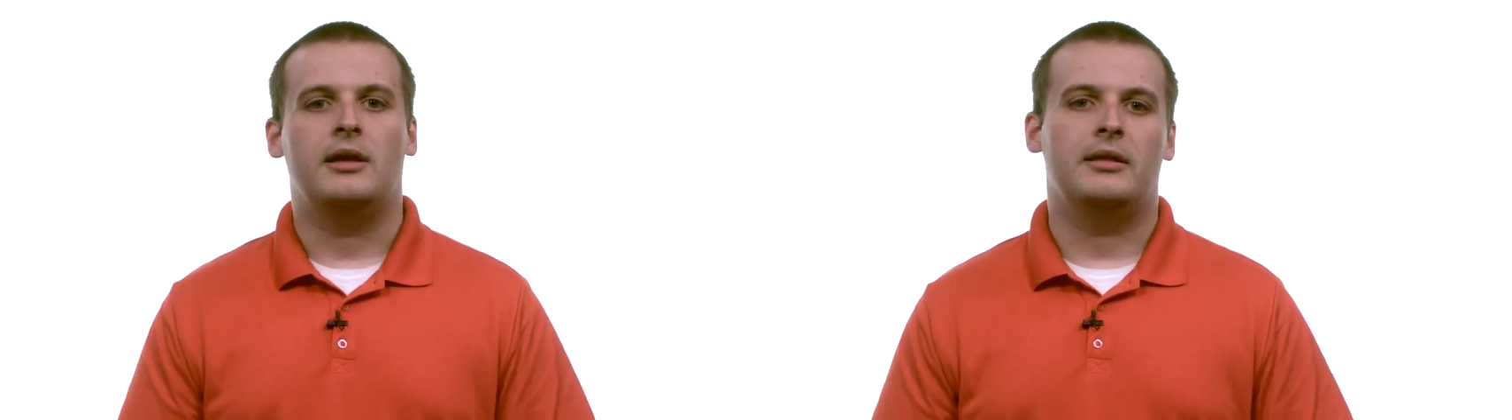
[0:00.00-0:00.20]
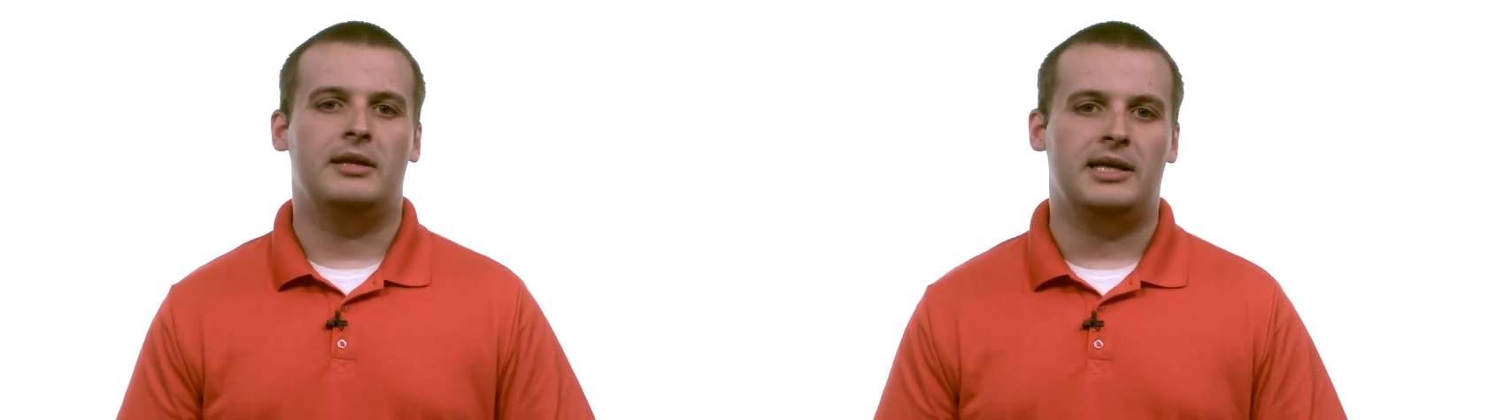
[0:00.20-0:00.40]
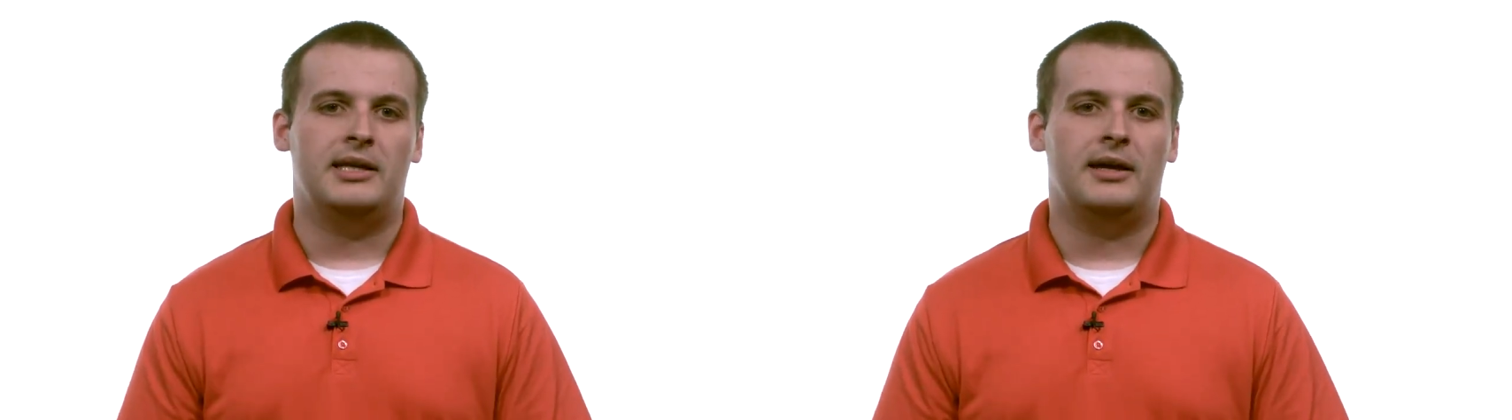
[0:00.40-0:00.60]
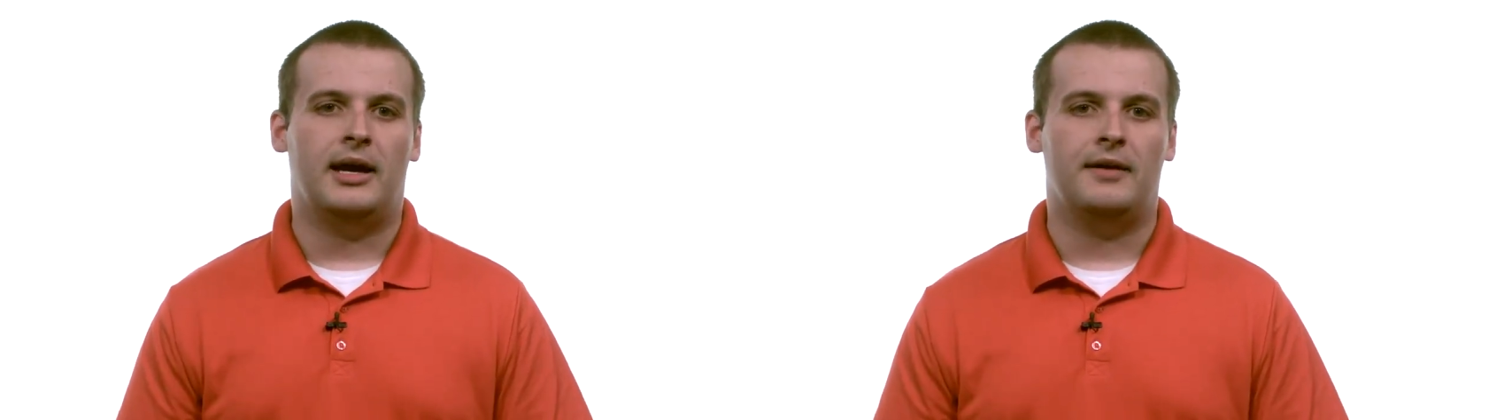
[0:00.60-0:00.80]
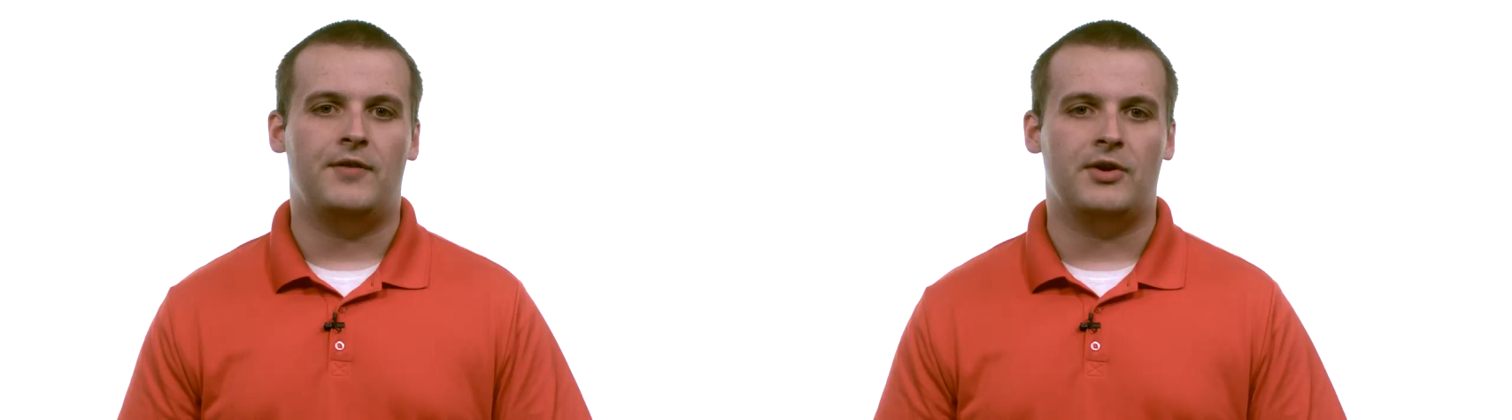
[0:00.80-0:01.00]
the
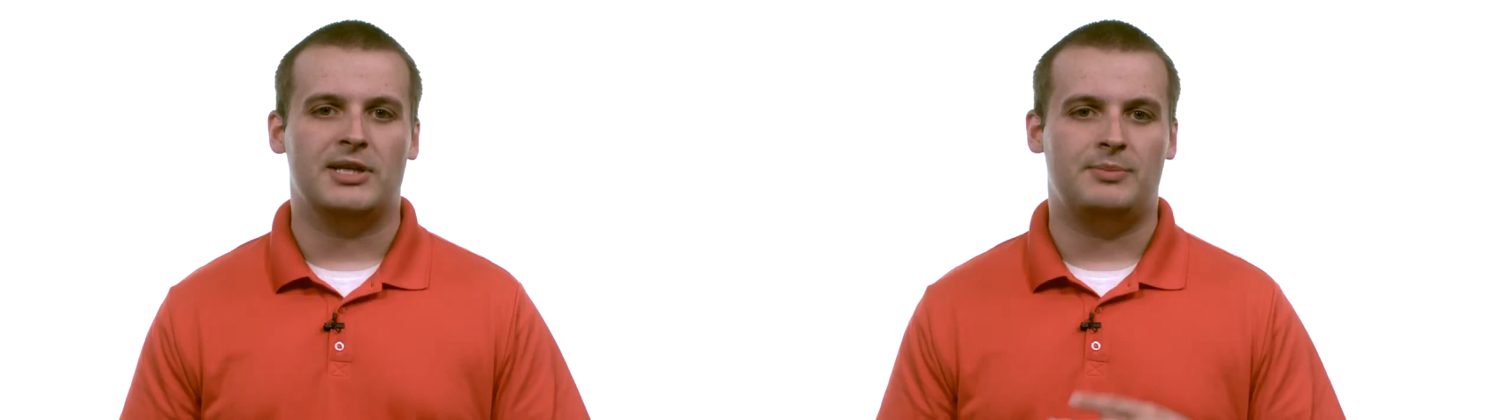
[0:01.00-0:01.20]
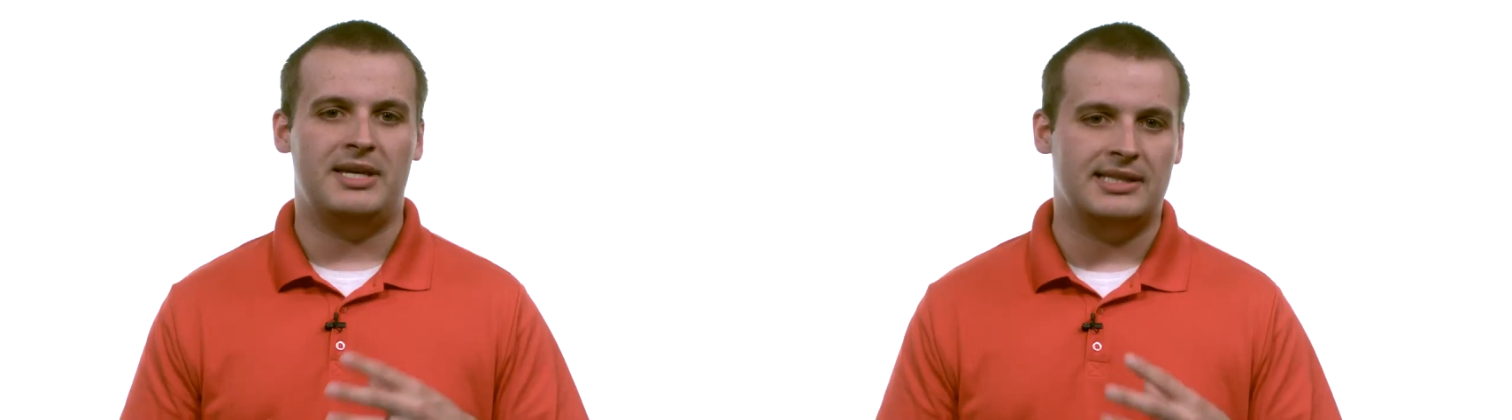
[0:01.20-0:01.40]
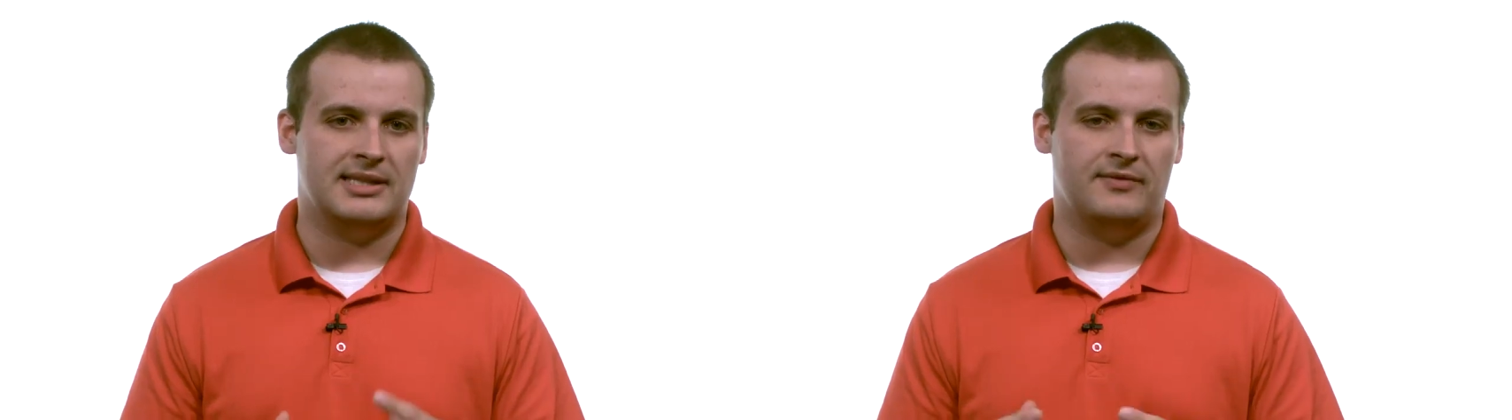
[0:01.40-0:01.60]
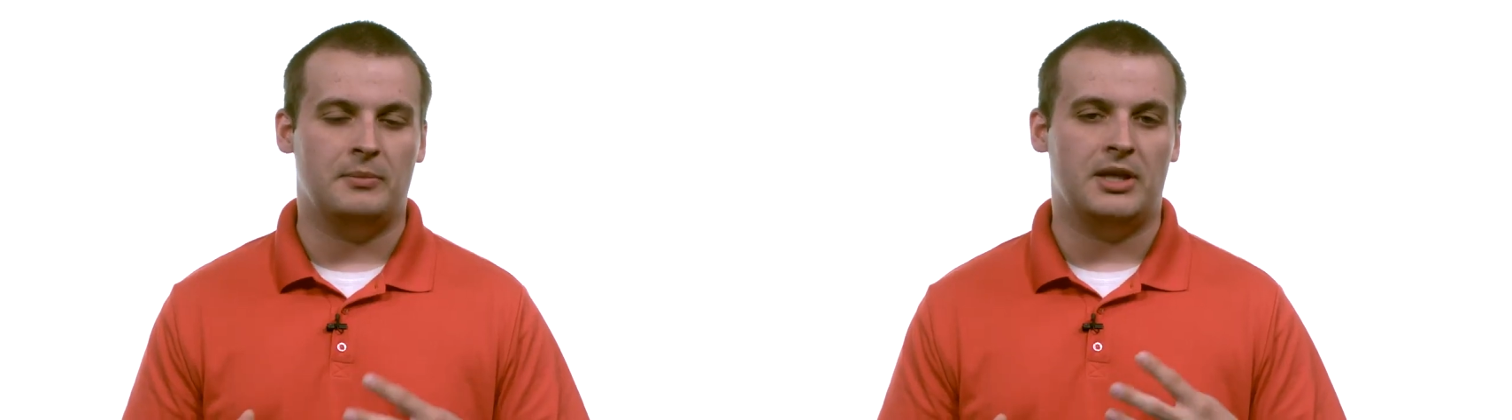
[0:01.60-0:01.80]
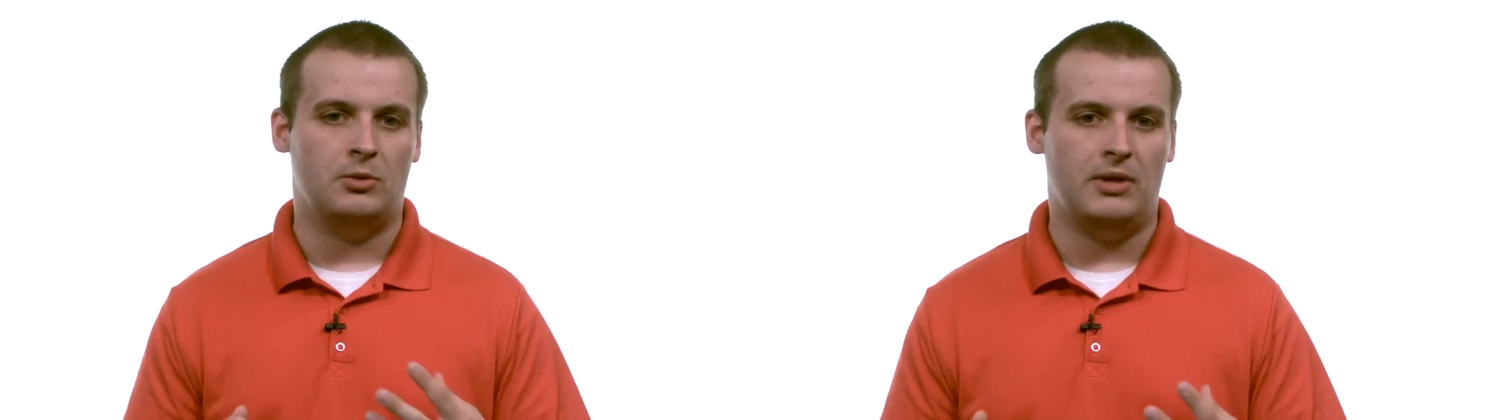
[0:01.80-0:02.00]
various pieces of
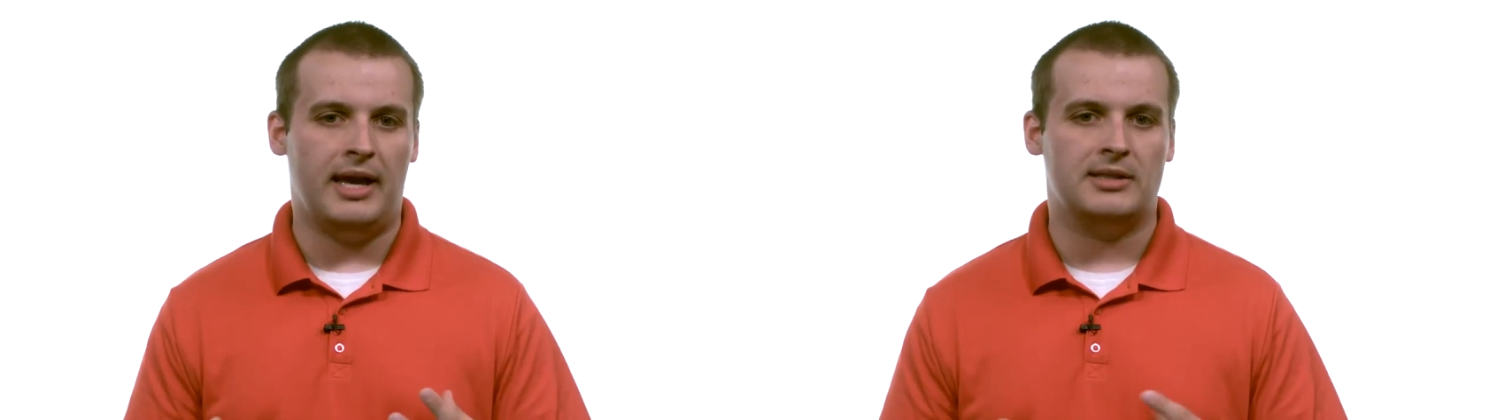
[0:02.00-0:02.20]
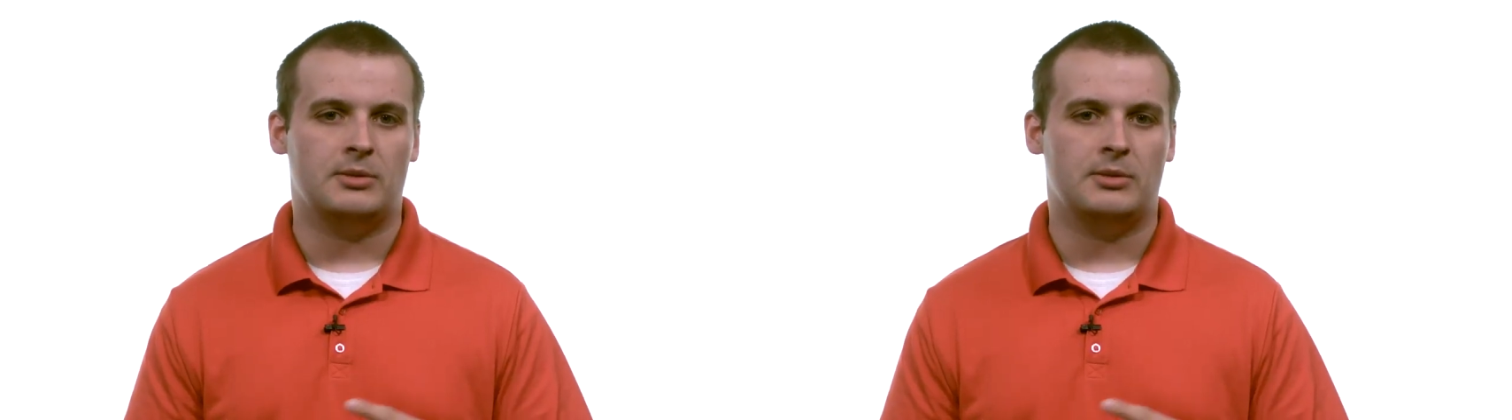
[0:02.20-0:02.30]
them that you like.